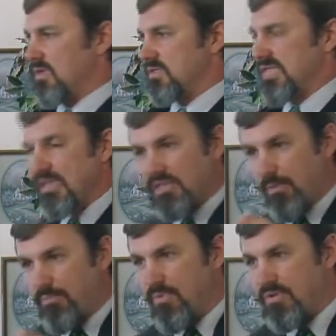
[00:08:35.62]
See,
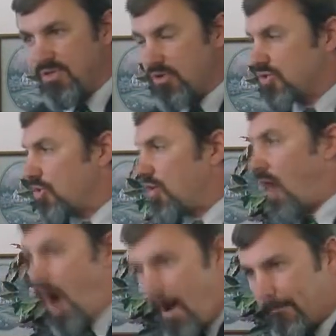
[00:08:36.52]
the, those who are
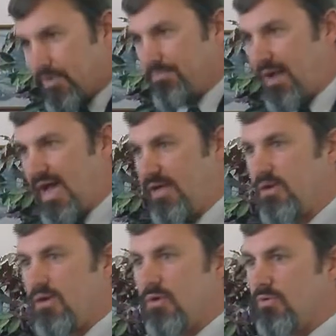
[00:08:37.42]
humbled by it
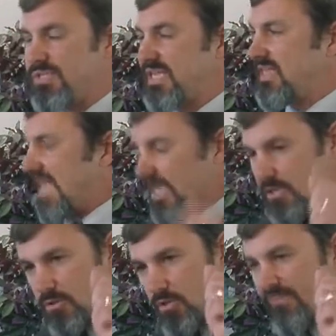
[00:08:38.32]
will say, Thank
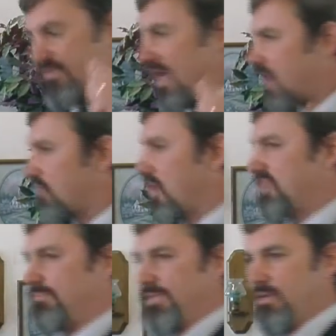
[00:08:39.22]
you, Lord, for not
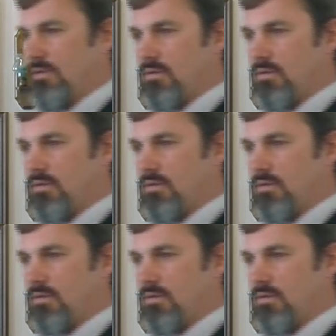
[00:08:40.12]
crushing me.